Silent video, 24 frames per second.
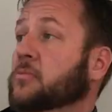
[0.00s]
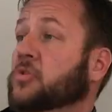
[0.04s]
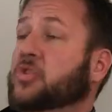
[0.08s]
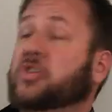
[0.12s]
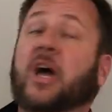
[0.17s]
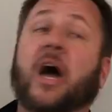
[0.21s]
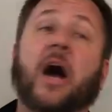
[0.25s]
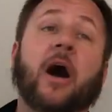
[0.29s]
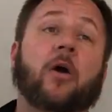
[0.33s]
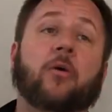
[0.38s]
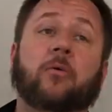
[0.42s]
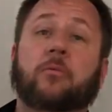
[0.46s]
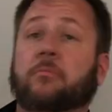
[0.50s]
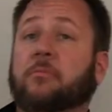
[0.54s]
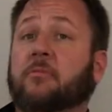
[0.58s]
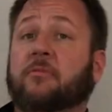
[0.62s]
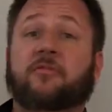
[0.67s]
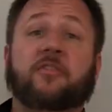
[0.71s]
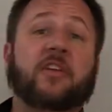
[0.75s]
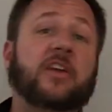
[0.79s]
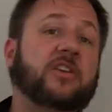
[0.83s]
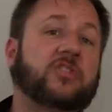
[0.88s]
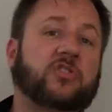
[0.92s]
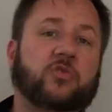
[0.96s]
chow,
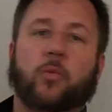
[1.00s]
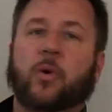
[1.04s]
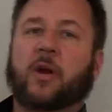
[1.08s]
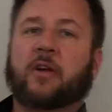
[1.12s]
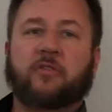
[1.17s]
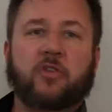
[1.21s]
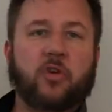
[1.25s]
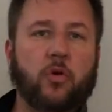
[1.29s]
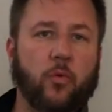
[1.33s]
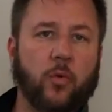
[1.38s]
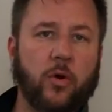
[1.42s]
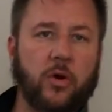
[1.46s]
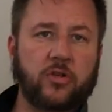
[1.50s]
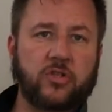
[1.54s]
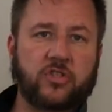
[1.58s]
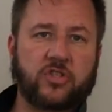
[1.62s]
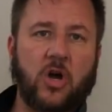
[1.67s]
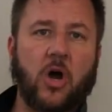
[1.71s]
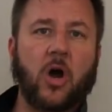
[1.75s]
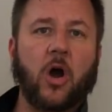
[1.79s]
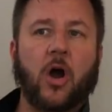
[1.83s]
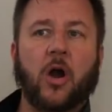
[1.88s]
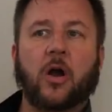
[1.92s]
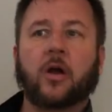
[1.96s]
feast, whatever your
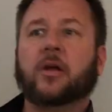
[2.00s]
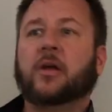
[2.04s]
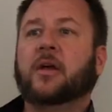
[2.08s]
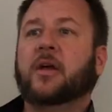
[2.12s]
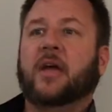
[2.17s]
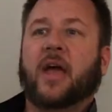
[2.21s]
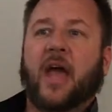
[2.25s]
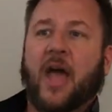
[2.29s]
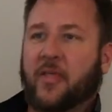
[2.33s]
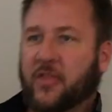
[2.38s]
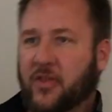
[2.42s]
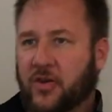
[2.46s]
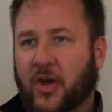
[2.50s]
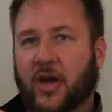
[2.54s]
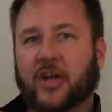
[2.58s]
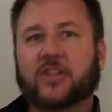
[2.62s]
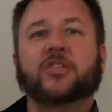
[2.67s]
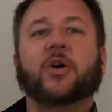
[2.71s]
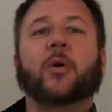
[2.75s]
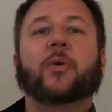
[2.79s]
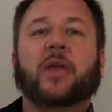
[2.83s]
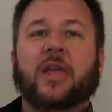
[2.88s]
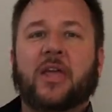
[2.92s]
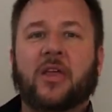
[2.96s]
words are, and the
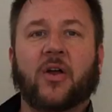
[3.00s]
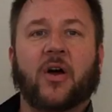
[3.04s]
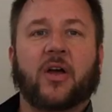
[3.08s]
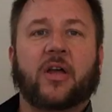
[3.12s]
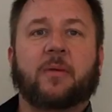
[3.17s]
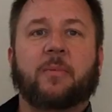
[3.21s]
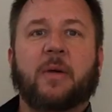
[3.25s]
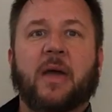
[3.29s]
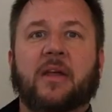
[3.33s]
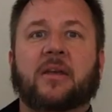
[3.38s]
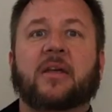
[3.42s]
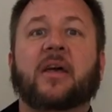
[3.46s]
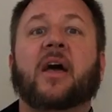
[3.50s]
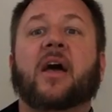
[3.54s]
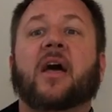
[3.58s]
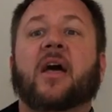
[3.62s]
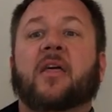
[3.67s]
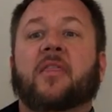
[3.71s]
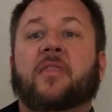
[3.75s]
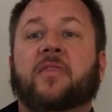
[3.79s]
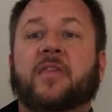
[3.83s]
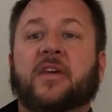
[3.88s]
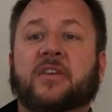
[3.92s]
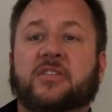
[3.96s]
dog's going to eat on command.
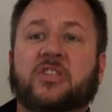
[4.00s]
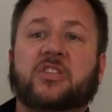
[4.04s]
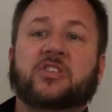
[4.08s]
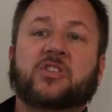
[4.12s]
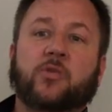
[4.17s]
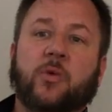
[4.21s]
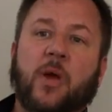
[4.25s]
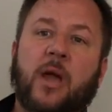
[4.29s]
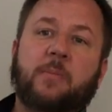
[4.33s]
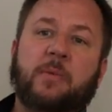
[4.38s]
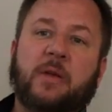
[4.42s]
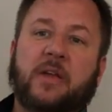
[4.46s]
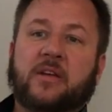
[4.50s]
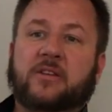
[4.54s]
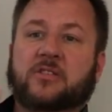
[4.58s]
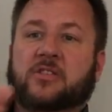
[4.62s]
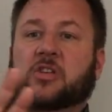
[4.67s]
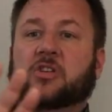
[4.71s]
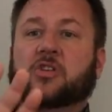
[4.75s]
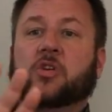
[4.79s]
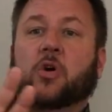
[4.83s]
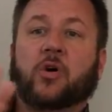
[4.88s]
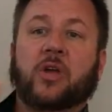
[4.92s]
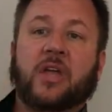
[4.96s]
This is great because
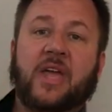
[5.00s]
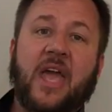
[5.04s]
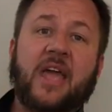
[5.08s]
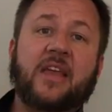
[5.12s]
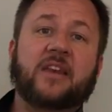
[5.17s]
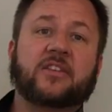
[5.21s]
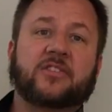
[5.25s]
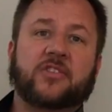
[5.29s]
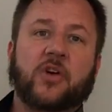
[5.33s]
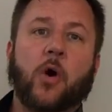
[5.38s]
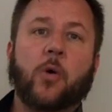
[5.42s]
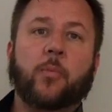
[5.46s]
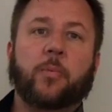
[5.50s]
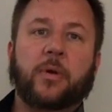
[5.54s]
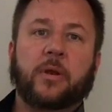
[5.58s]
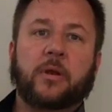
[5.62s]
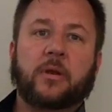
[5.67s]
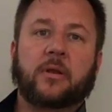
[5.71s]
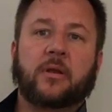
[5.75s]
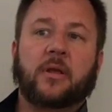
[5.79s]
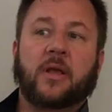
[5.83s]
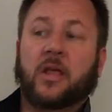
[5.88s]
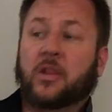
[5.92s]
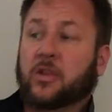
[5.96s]
the gate is
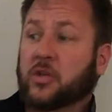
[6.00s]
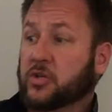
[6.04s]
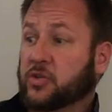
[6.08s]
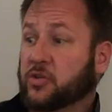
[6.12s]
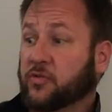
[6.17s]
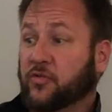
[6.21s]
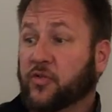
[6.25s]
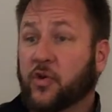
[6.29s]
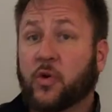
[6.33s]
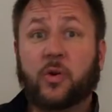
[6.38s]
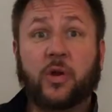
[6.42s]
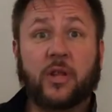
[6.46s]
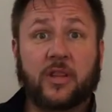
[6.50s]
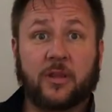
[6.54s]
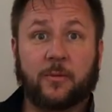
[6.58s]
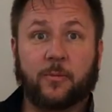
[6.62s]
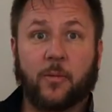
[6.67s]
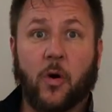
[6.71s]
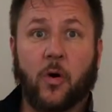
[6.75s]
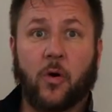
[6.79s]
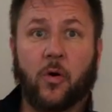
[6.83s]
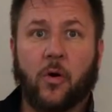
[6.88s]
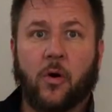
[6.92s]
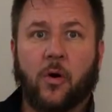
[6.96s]
open. There's food in the
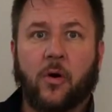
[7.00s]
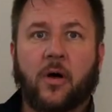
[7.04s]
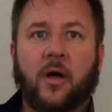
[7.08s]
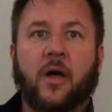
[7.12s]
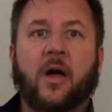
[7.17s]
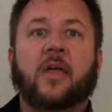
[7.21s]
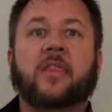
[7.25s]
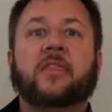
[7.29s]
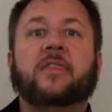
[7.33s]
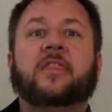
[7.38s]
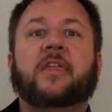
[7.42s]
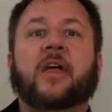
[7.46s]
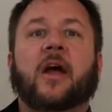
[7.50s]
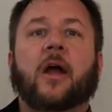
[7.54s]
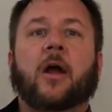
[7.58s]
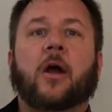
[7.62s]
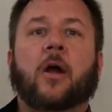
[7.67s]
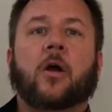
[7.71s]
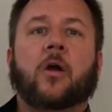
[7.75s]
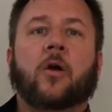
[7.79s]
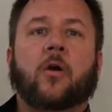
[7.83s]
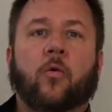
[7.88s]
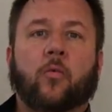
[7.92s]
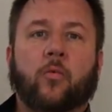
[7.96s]
bowl. They're